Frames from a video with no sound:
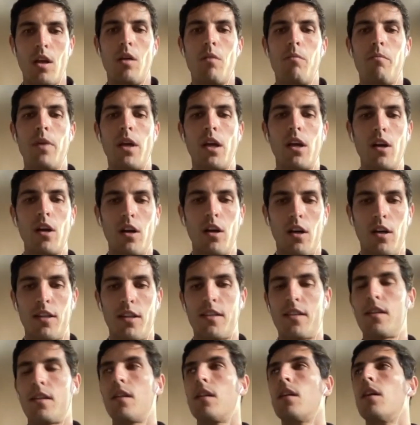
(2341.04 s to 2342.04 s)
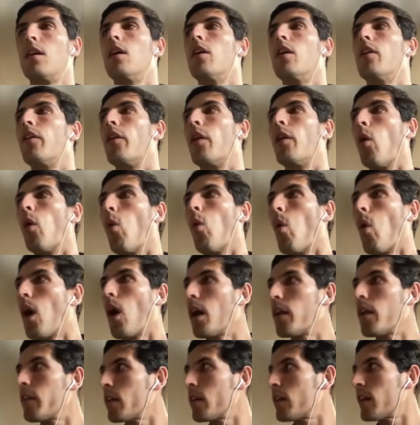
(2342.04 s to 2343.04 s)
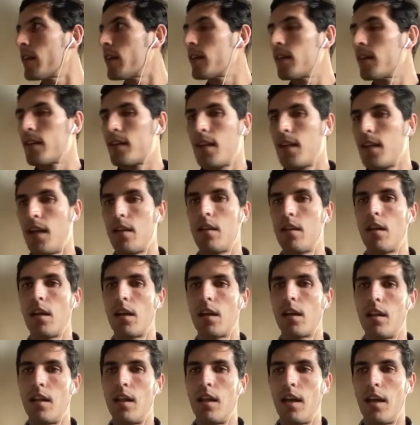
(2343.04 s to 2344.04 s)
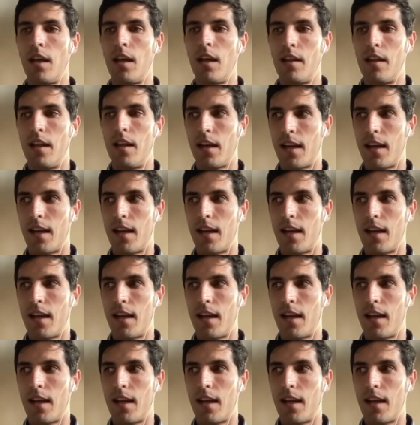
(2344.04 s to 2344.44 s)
because the one that understands the, the, the